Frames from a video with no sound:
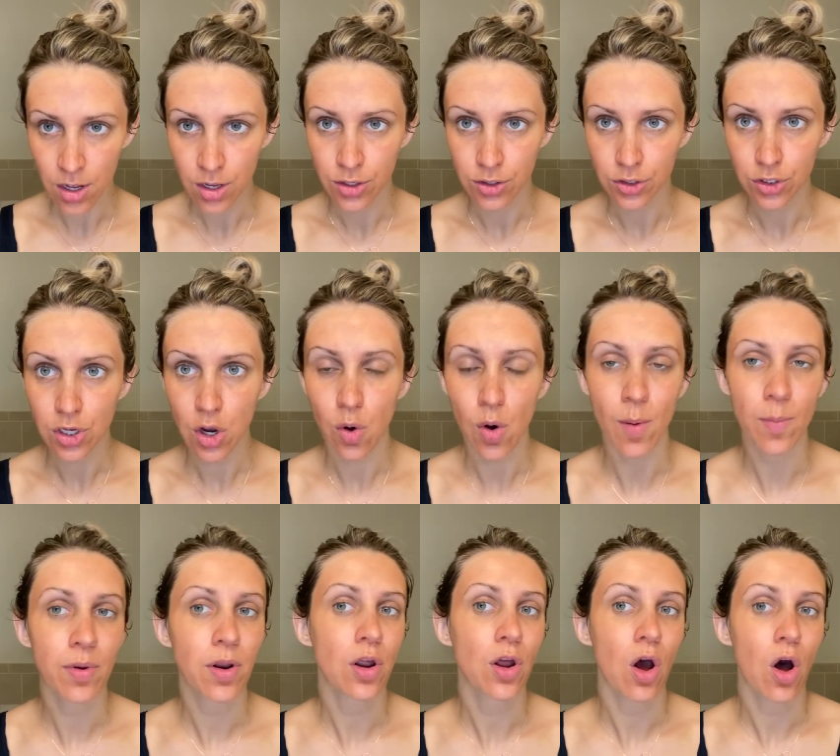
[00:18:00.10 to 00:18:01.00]
So
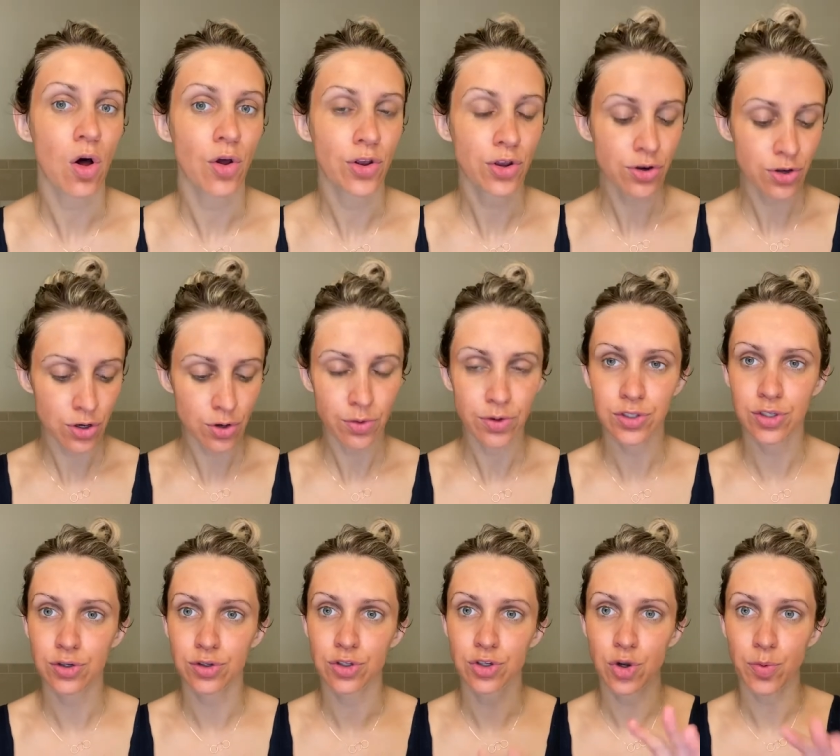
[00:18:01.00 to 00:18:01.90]
all you do is
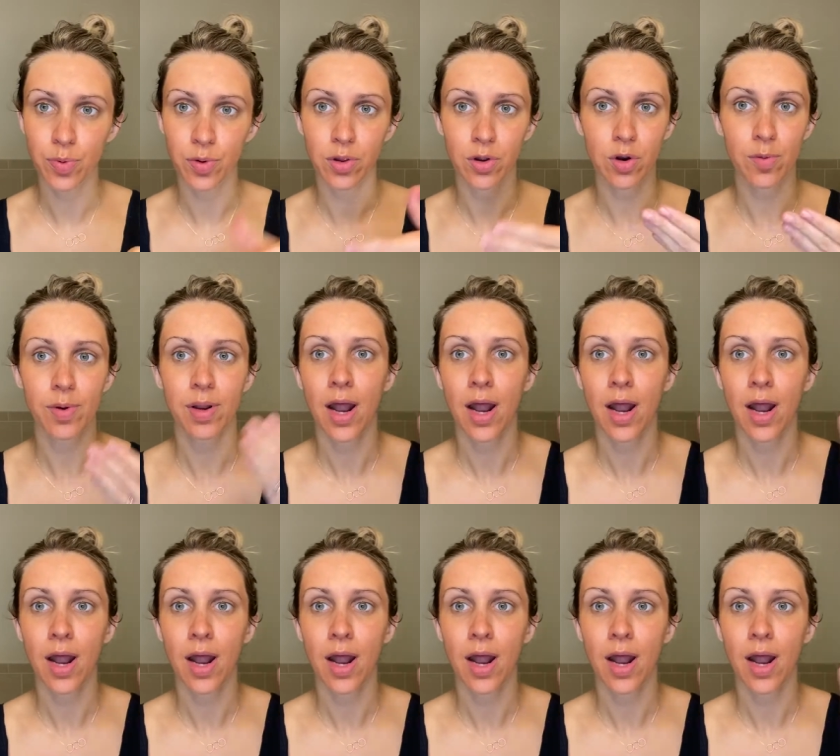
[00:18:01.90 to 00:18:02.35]
you scoop a little bit